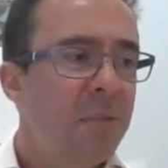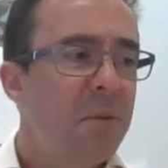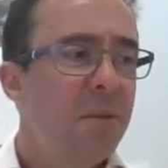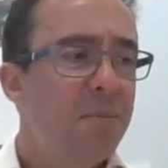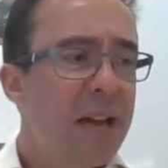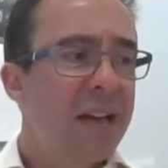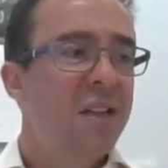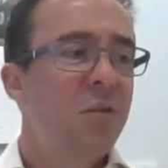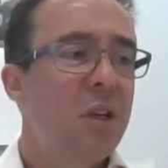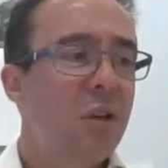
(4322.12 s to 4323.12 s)
in the
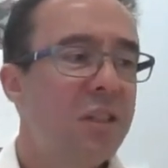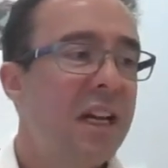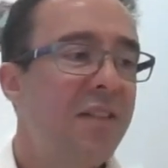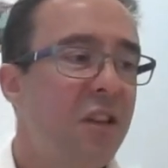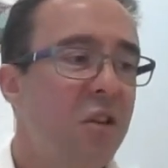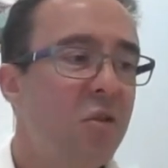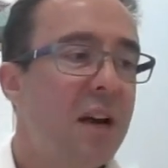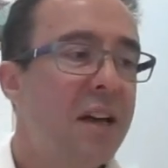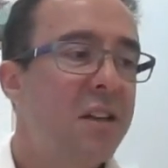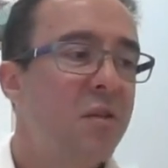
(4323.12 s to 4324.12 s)
banks that we looked at in the
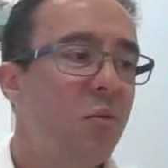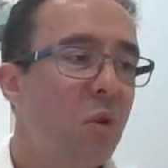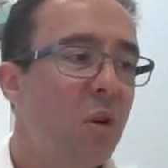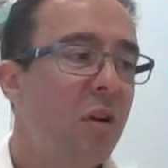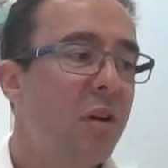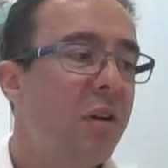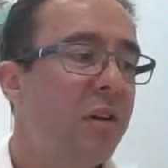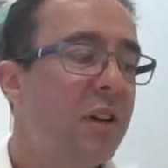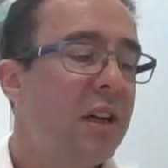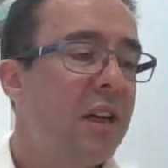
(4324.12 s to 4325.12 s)
US were
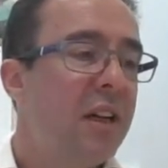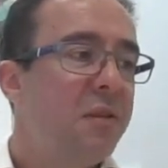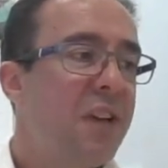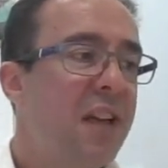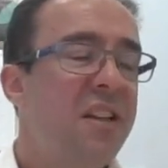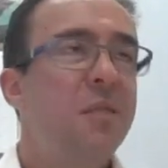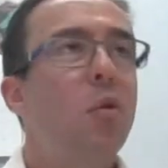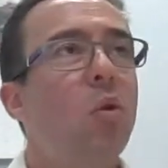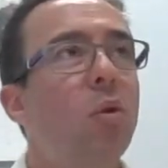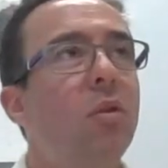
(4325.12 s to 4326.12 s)
fairly
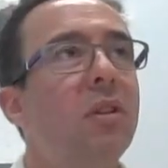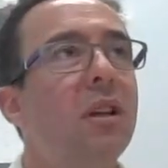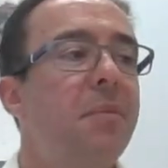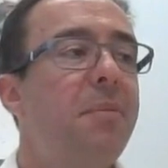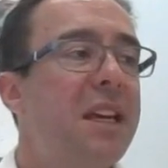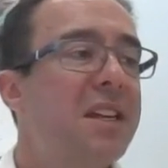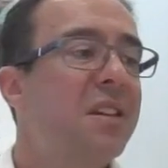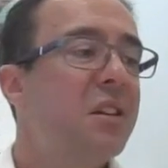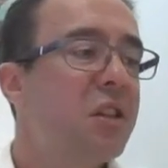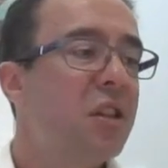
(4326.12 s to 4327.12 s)
small. The biggest
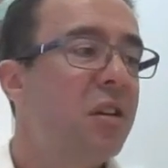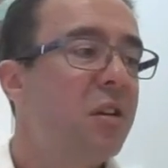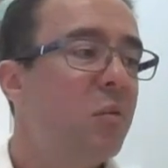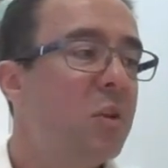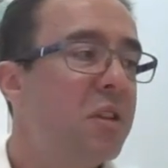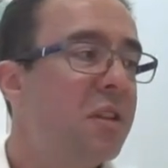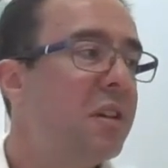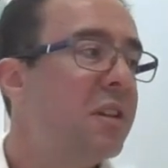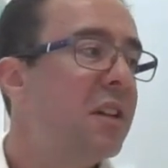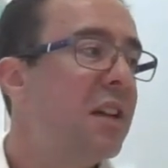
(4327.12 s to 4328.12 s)
concern was
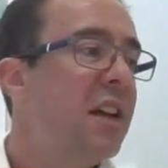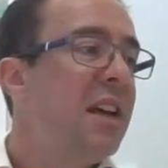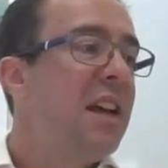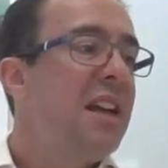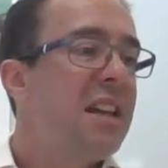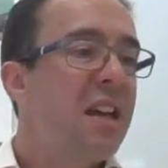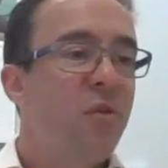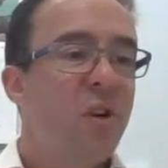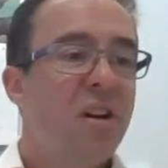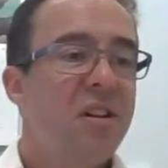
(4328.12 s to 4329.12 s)
that it
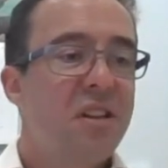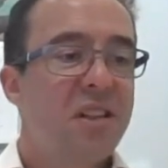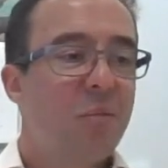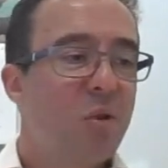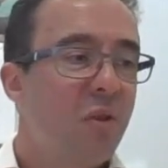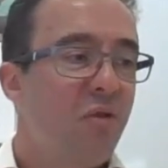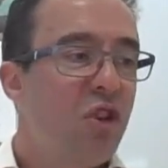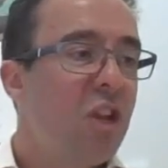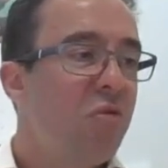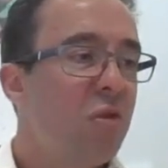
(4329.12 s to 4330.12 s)
gave rise to some sort of
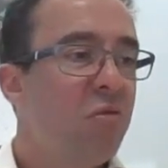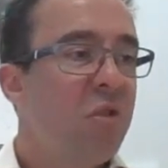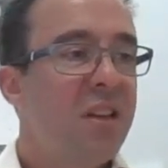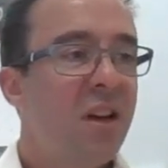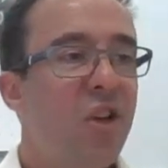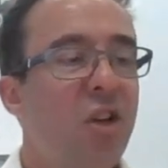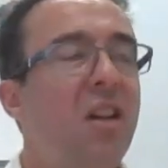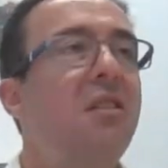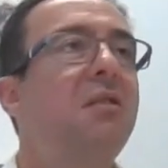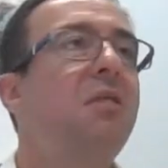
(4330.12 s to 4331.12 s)
general reduction
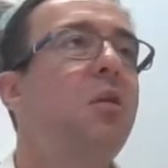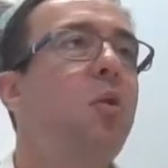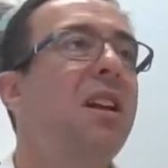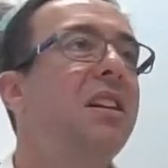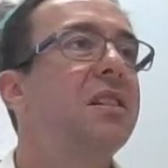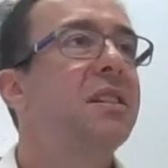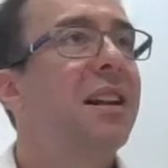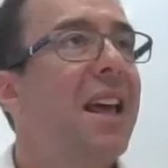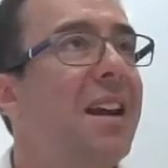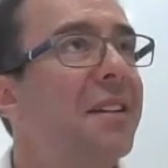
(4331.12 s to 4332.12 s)
in, in willingness to
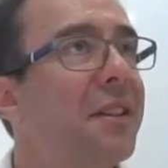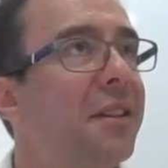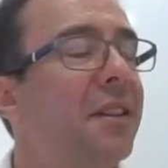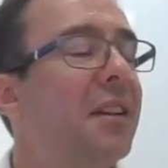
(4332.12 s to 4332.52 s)
lend,